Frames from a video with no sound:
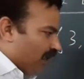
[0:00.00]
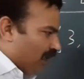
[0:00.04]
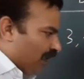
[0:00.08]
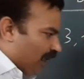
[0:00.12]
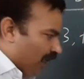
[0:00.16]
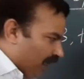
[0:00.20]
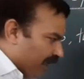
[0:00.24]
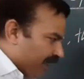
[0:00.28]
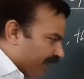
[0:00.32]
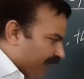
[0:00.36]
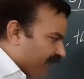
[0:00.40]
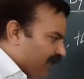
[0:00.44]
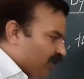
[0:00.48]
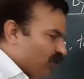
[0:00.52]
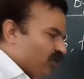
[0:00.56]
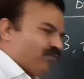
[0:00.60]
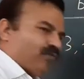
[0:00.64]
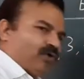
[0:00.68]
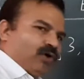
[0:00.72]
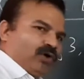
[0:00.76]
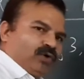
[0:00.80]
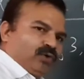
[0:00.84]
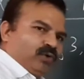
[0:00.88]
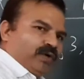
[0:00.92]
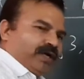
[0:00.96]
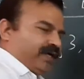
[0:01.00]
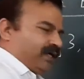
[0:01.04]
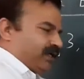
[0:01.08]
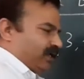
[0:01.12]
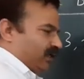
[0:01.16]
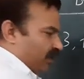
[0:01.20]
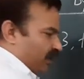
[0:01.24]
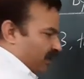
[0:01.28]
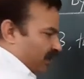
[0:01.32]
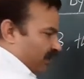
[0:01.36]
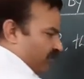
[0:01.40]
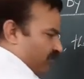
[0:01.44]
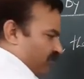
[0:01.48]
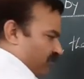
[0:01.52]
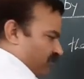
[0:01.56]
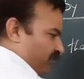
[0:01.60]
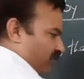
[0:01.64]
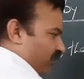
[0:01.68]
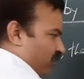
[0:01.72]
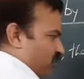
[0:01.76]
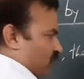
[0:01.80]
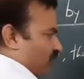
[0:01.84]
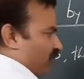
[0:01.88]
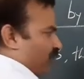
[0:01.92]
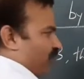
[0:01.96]
again you want to add,
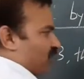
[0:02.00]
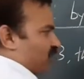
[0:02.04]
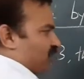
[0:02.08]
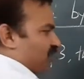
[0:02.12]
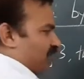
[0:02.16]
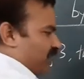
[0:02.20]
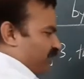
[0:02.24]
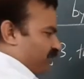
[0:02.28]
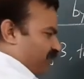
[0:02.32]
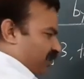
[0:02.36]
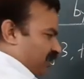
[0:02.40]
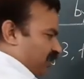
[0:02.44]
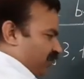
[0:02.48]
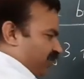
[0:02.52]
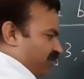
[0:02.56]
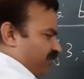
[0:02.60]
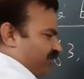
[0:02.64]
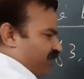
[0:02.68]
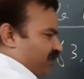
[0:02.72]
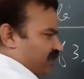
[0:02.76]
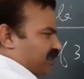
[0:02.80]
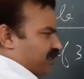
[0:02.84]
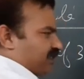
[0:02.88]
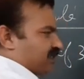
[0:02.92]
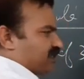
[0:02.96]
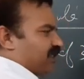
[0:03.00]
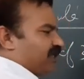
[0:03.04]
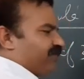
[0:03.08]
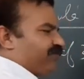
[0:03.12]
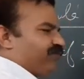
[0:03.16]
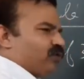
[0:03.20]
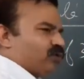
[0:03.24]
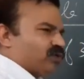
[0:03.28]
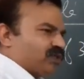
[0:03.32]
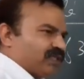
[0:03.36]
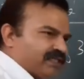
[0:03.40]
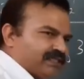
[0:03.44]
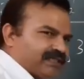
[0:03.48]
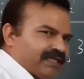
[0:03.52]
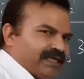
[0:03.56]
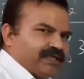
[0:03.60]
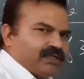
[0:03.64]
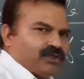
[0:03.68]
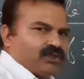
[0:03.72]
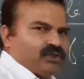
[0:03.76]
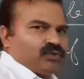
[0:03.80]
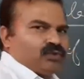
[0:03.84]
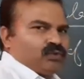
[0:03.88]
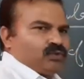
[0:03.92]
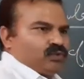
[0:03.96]
first of all check whether 56, if you think that
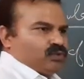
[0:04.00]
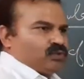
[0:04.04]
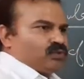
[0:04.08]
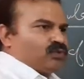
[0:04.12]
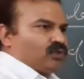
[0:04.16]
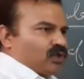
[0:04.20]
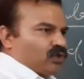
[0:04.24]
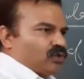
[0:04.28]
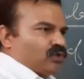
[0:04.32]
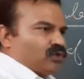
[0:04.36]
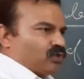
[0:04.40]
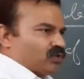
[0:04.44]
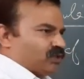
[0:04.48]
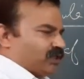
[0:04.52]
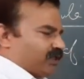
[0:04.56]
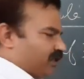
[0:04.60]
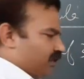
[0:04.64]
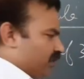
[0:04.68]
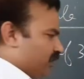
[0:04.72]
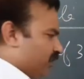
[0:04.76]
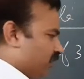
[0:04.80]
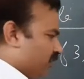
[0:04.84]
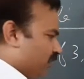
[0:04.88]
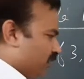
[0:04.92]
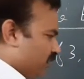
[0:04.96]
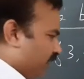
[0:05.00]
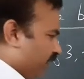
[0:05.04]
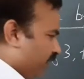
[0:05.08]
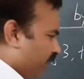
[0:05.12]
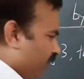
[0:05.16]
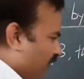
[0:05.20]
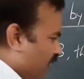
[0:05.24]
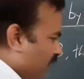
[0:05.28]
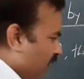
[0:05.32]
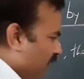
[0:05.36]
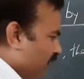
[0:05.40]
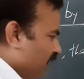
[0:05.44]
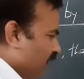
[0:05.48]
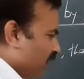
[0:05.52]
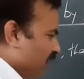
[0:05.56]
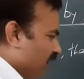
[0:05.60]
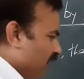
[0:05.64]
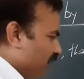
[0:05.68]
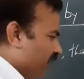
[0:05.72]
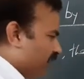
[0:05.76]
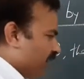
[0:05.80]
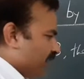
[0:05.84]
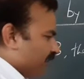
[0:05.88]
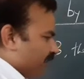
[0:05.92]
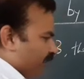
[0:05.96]
you do not know the table, leave
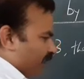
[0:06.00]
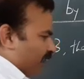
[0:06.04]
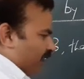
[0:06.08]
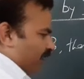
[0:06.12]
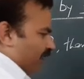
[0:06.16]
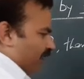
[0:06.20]
it.